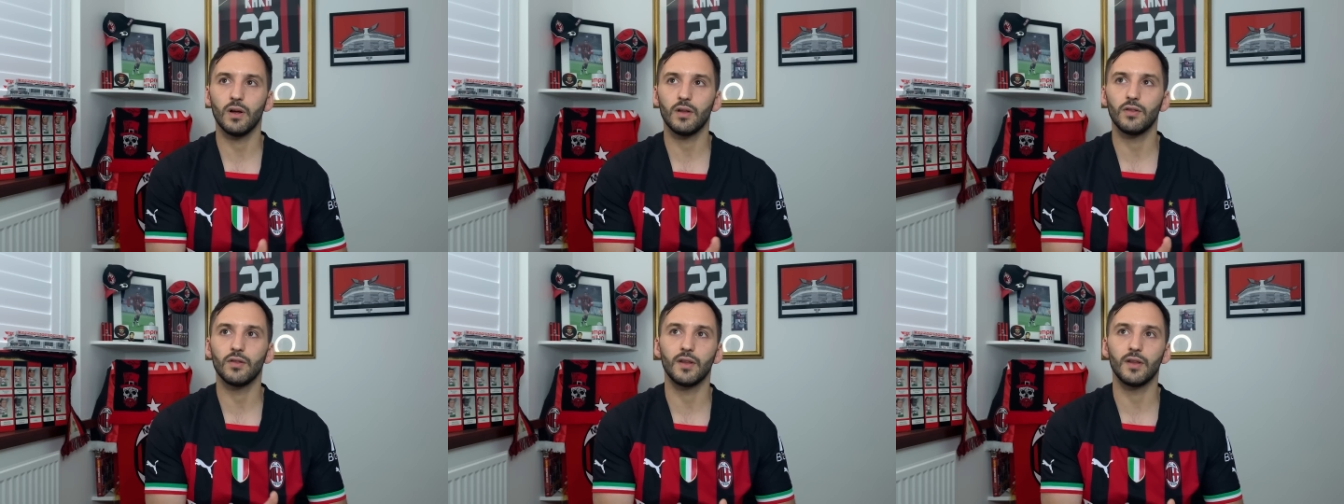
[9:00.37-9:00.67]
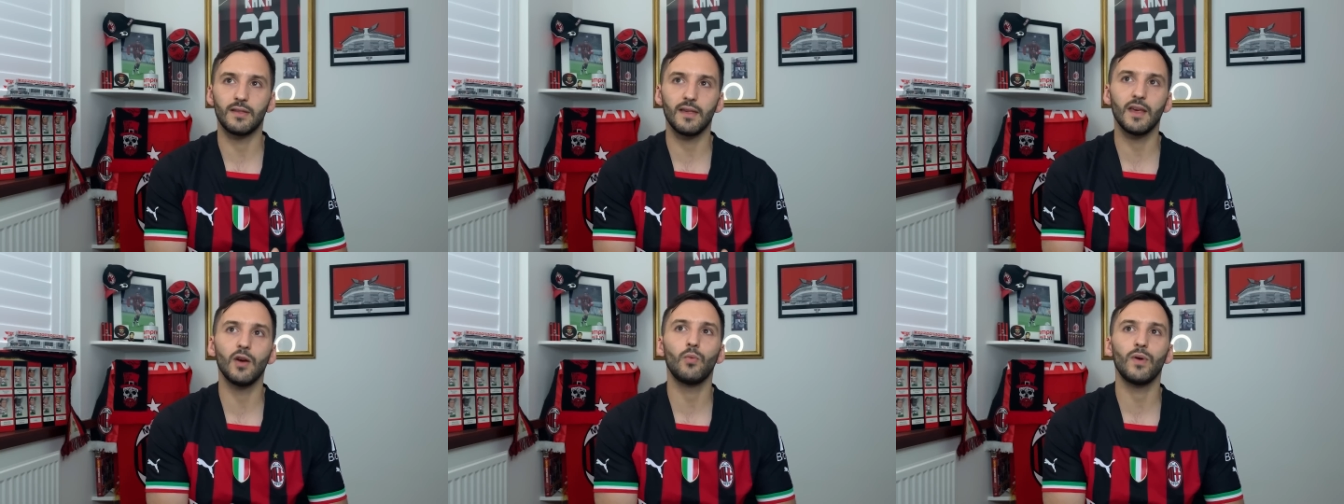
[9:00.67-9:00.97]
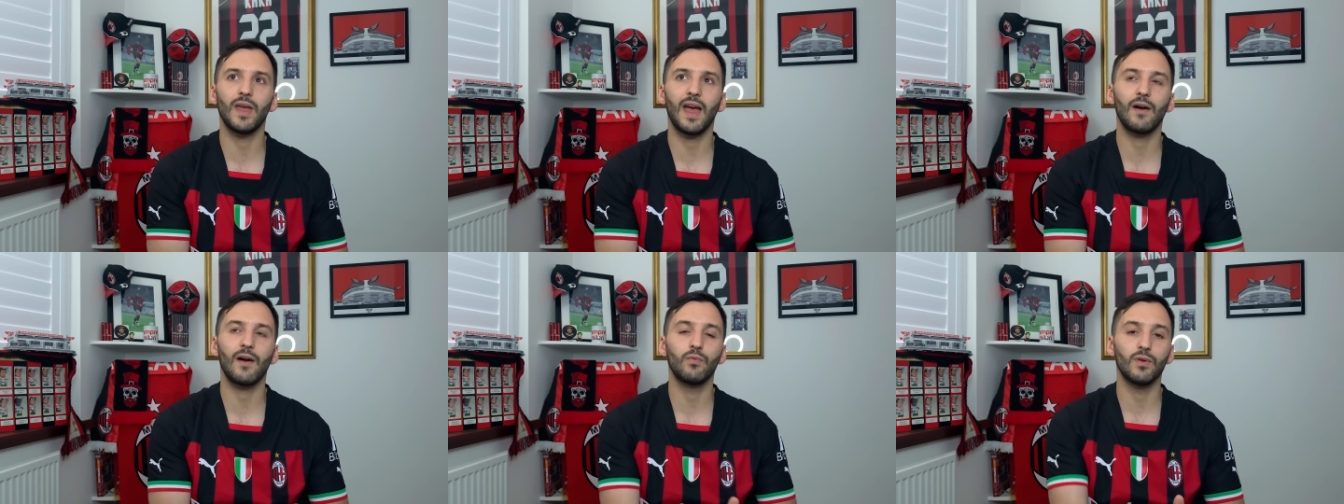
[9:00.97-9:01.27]
the deal
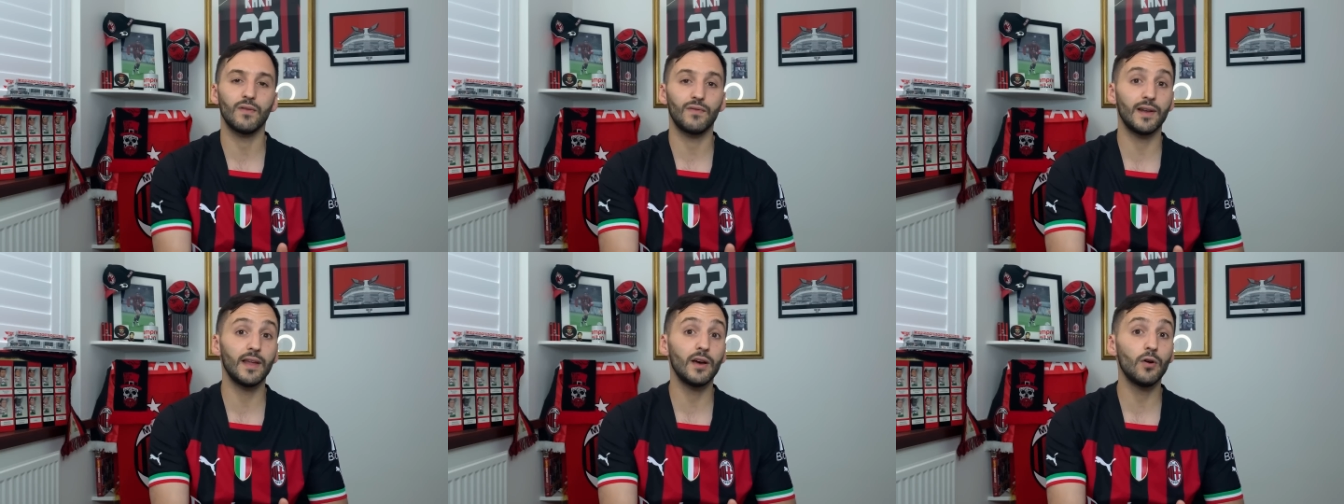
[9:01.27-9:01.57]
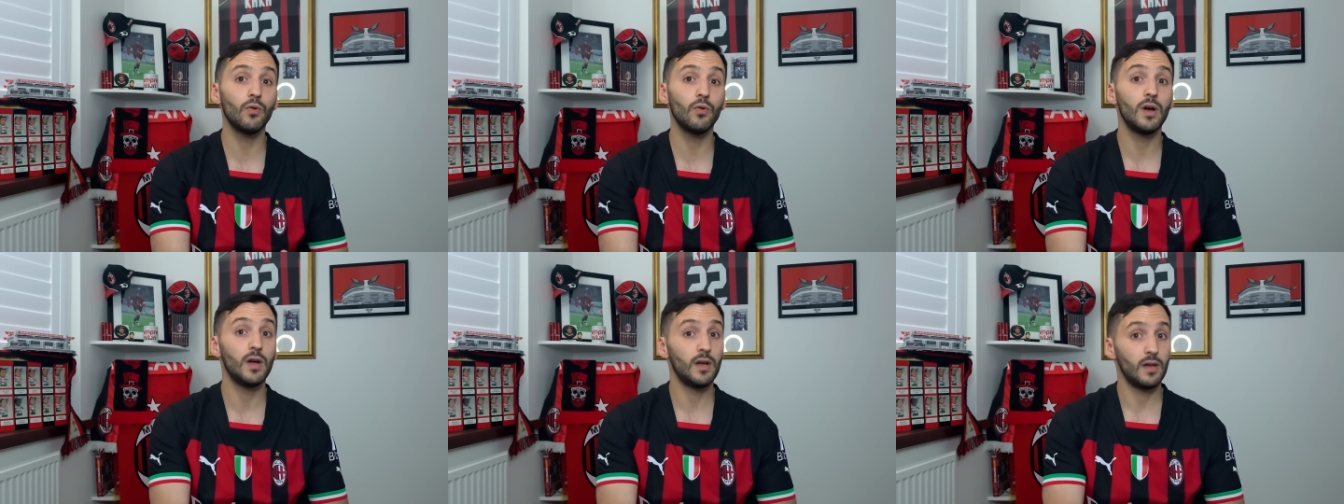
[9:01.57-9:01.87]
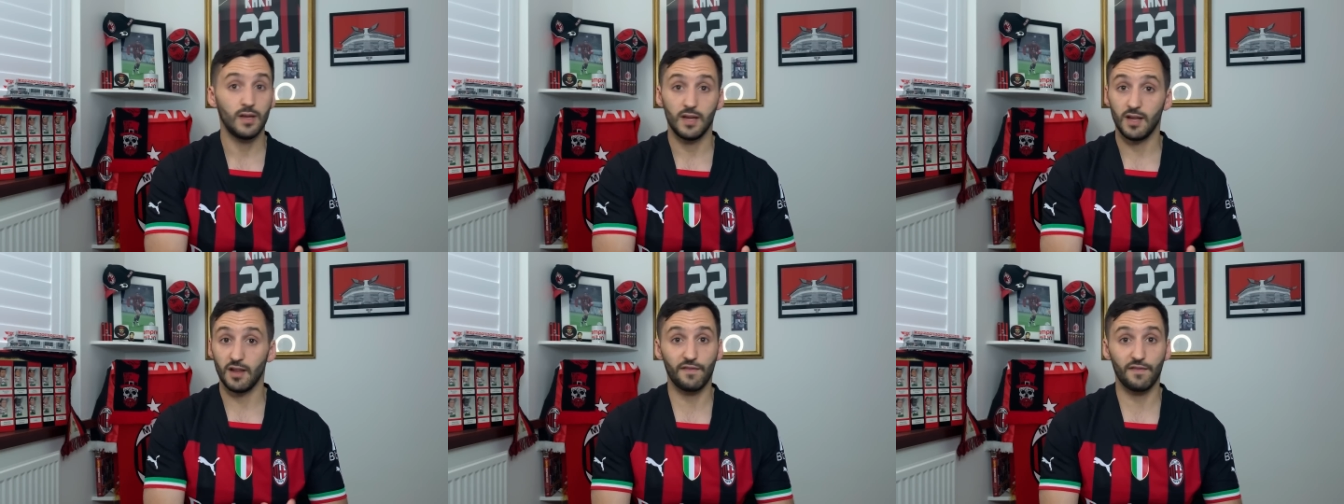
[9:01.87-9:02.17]
we have with Lille
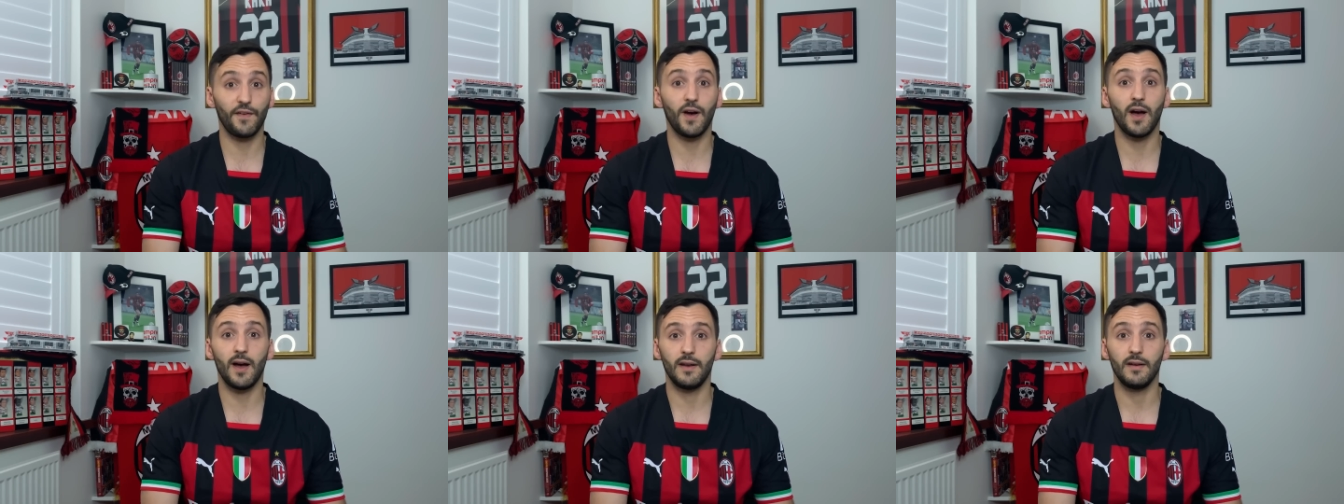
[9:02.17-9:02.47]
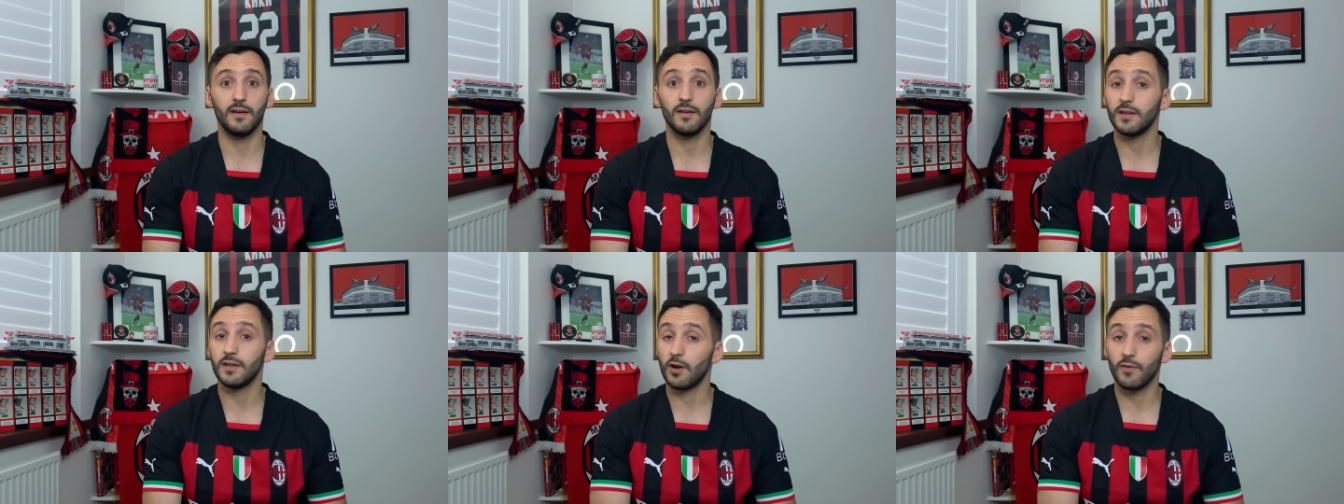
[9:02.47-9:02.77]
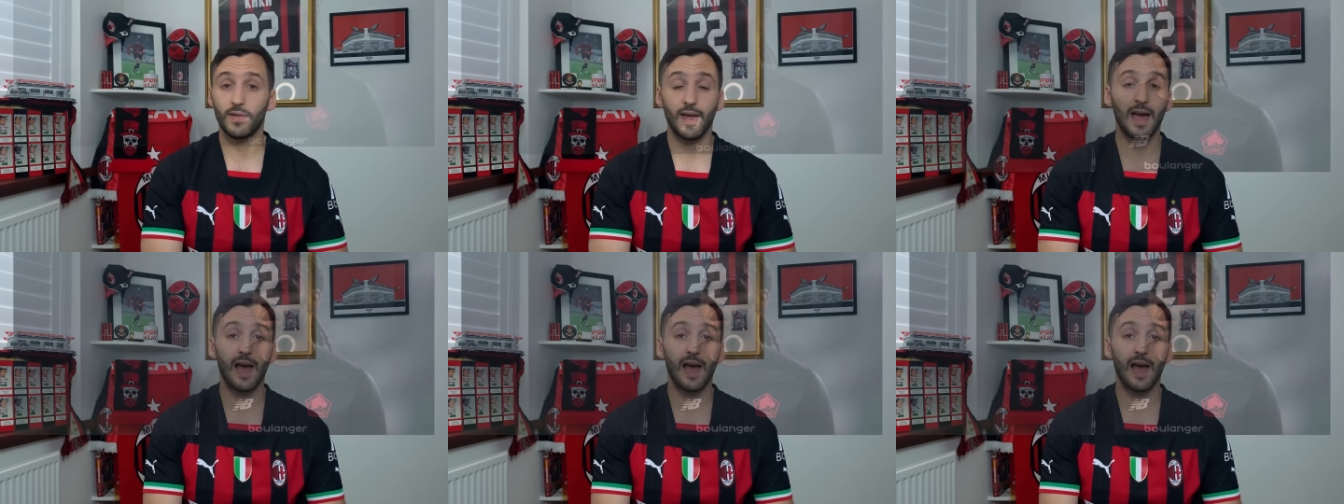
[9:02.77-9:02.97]
is fine. You know, they're